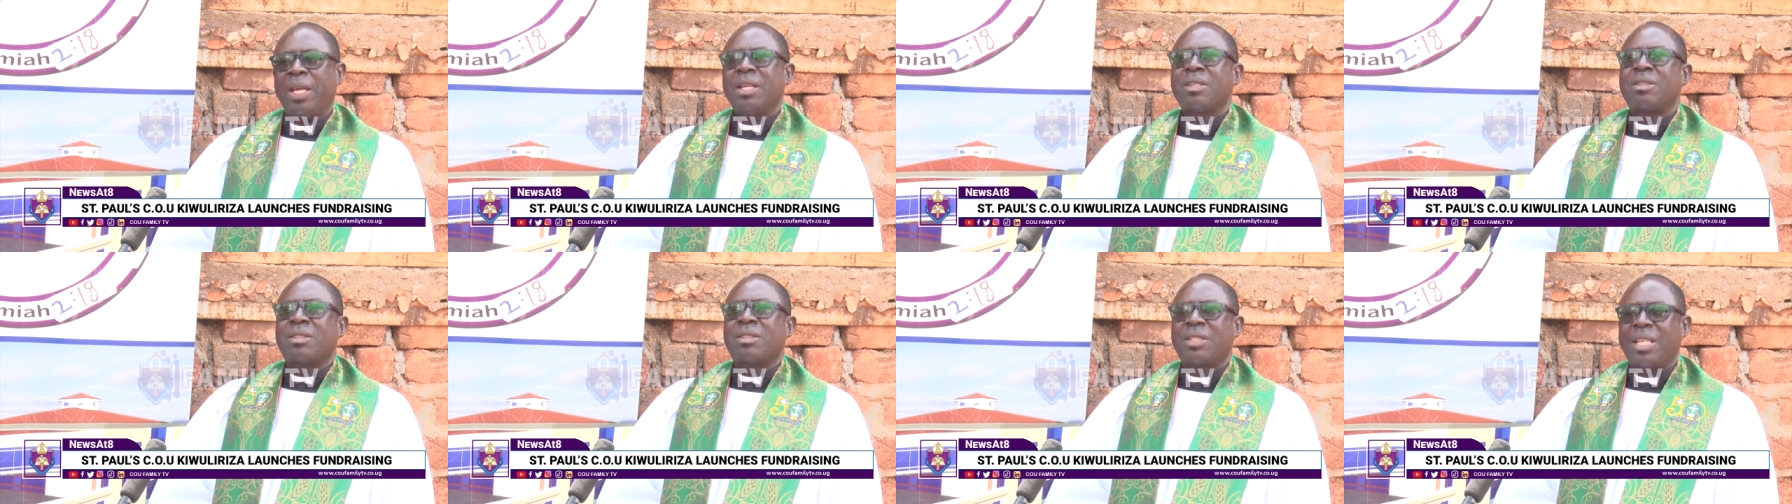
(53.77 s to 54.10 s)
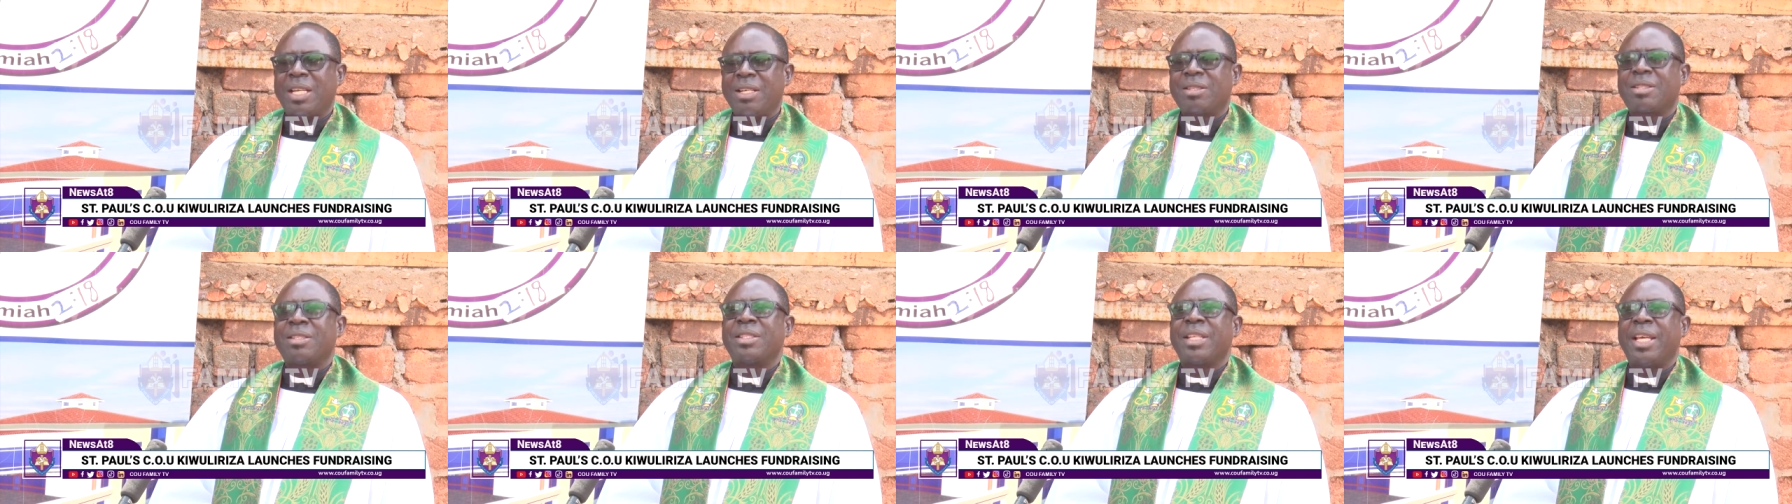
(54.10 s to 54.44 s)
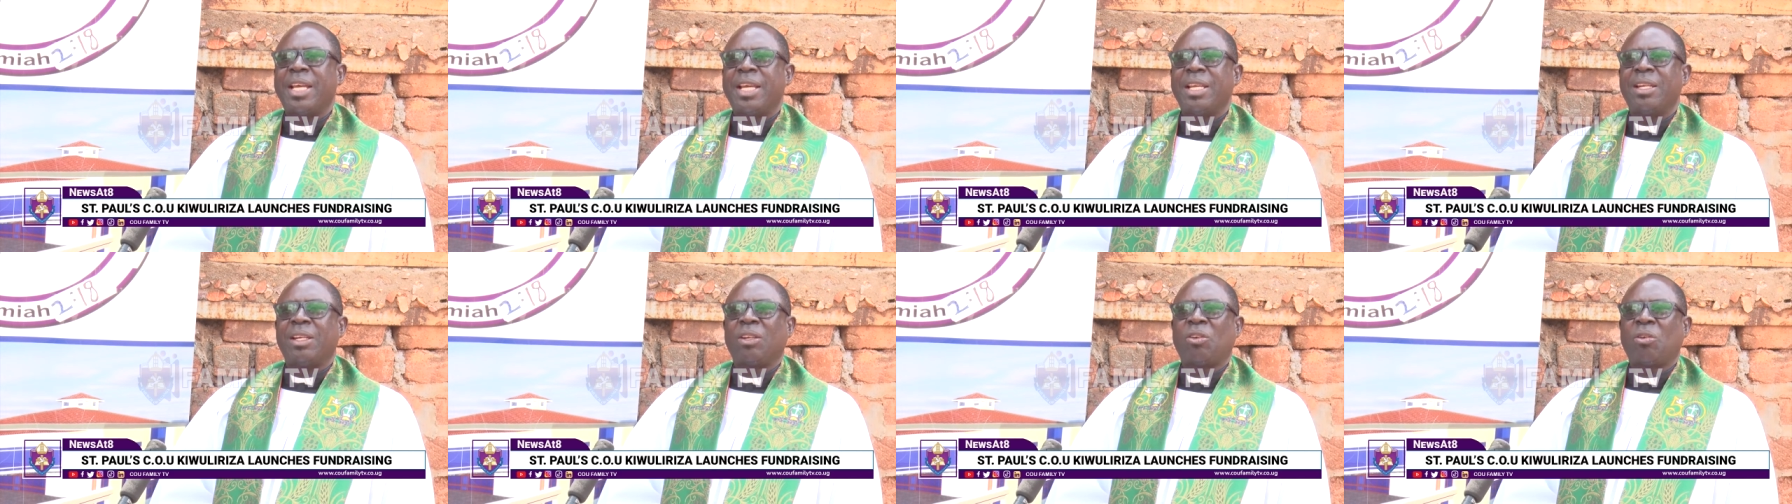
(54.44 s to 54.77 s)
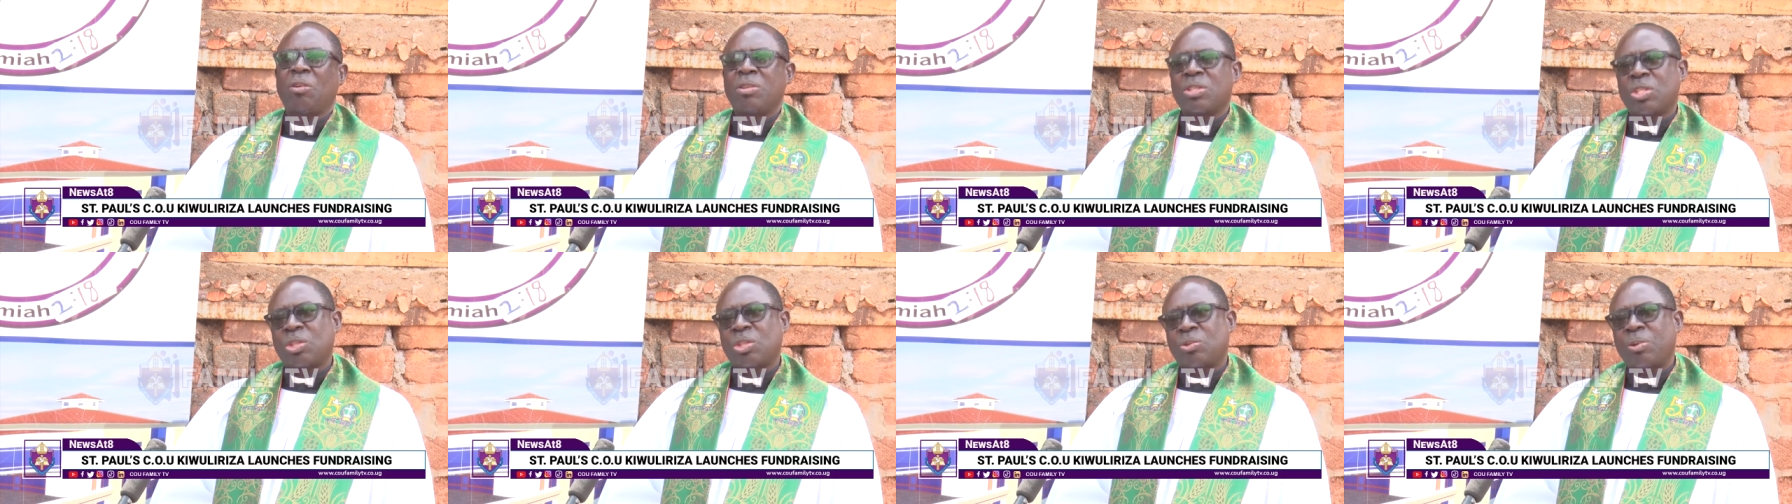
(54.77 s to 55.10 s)
Since then,
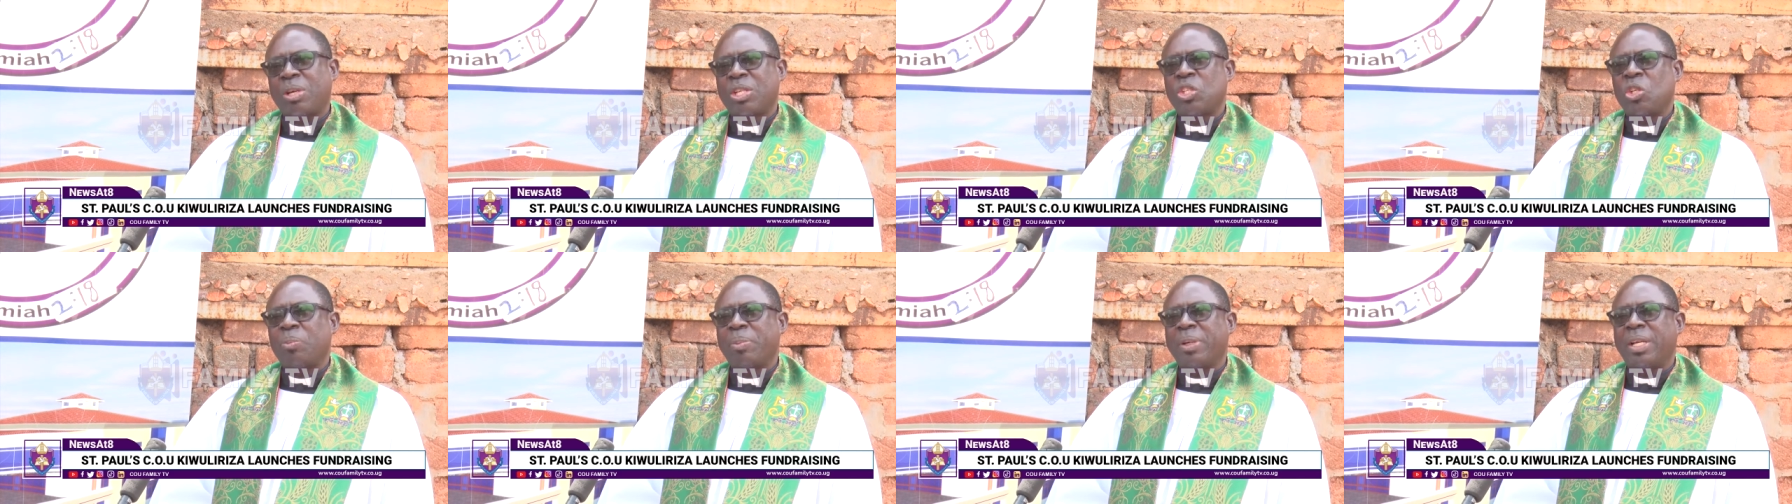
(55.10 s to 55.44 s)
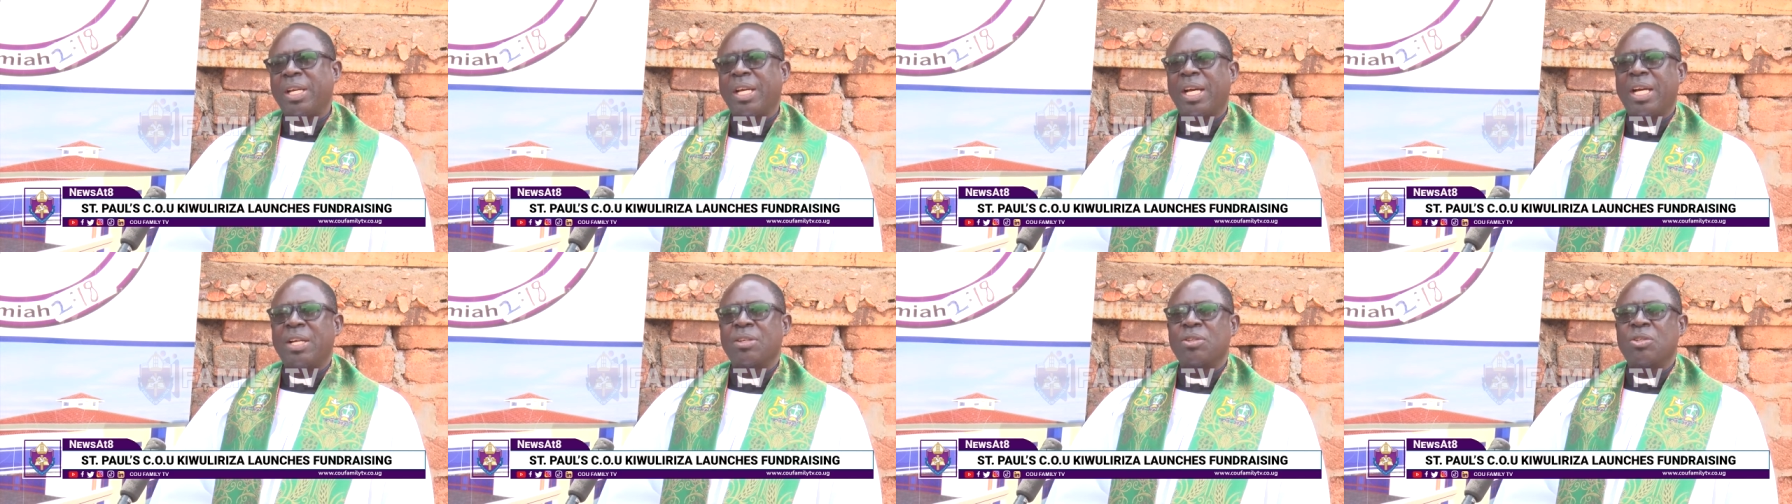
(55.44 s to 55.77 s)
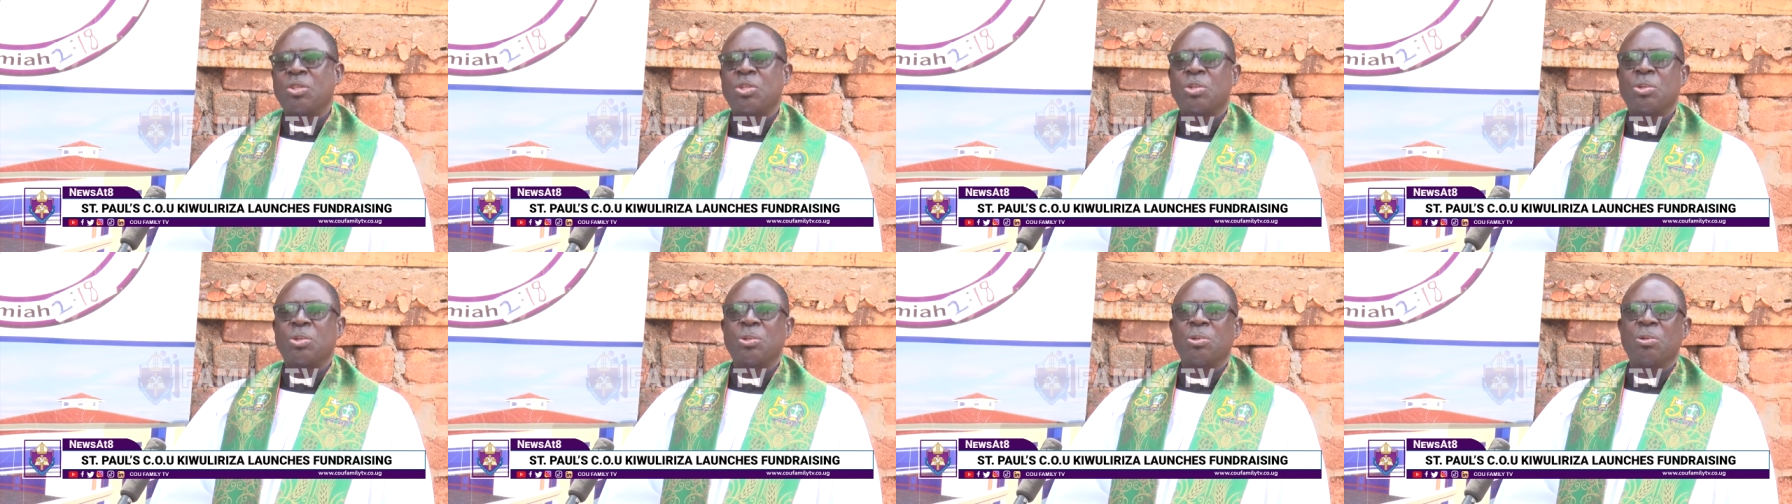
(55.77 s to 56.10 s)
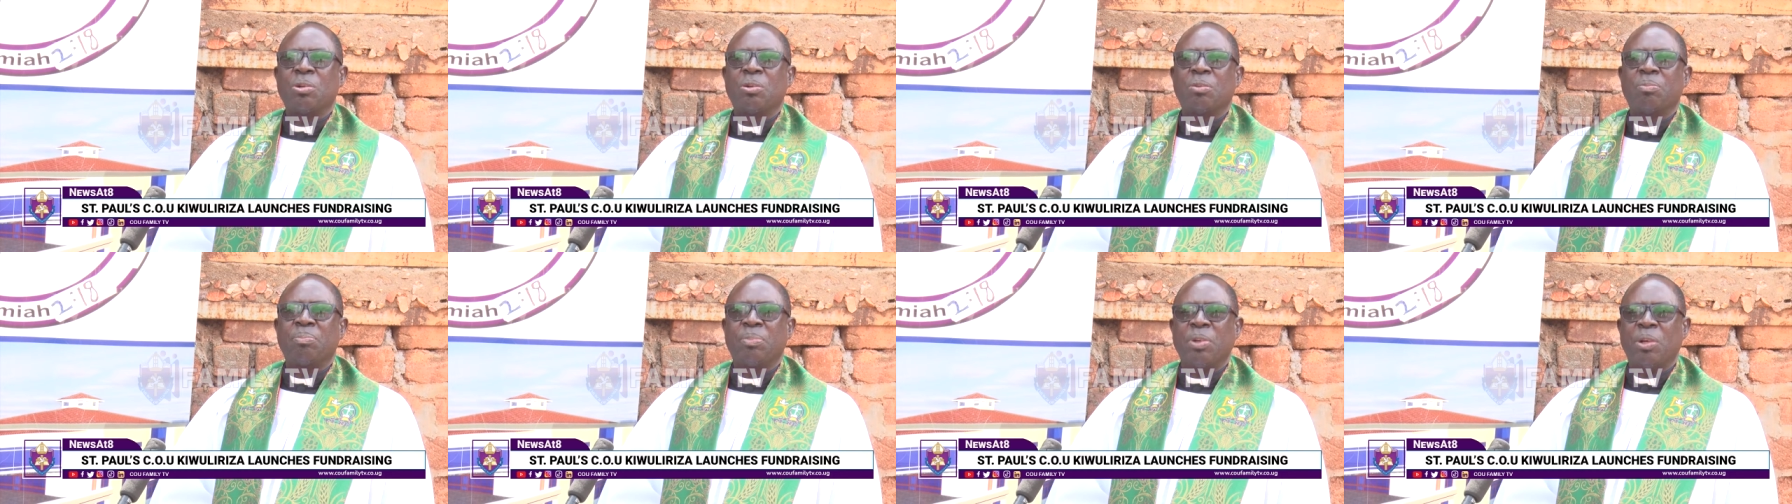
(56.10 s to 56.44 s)
construction began
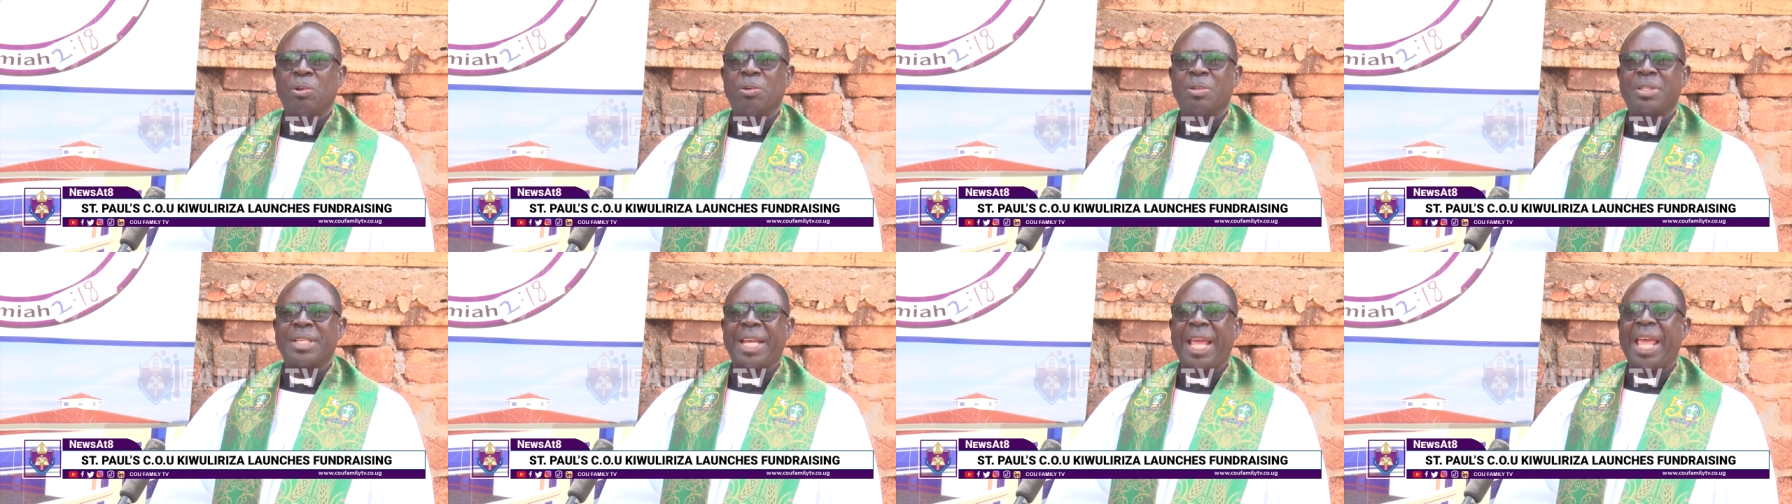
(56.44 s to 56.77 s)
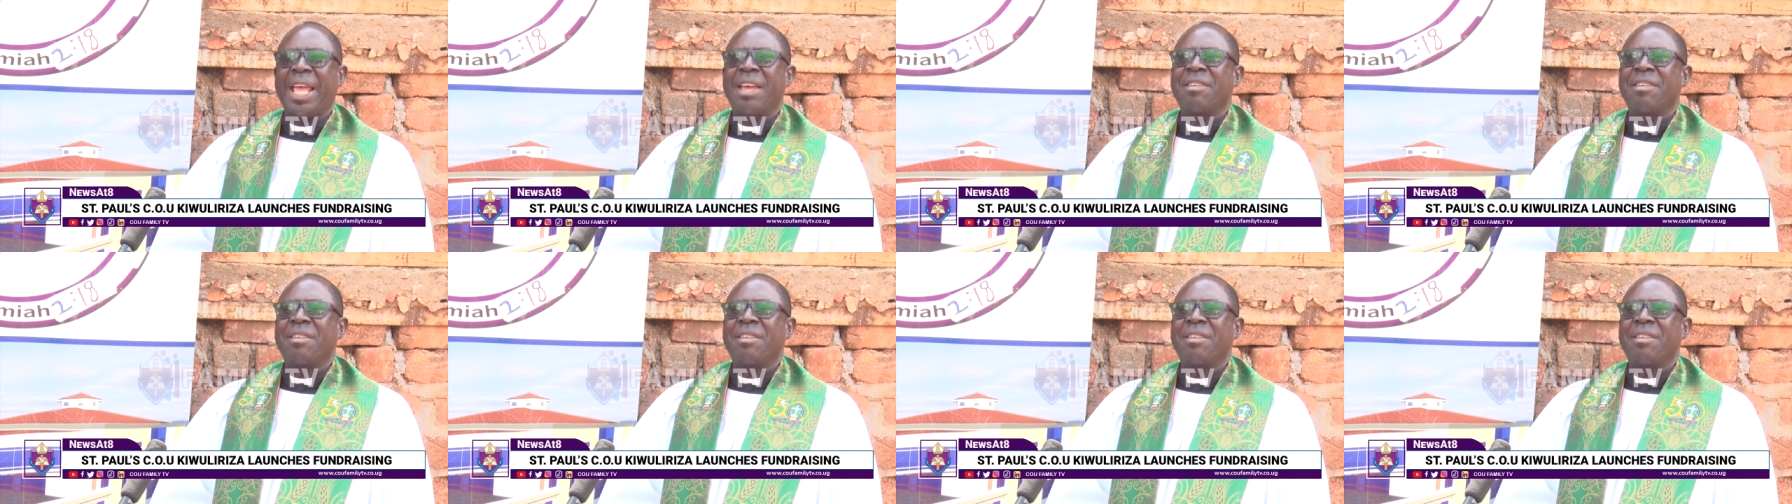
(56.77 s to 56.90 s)
to build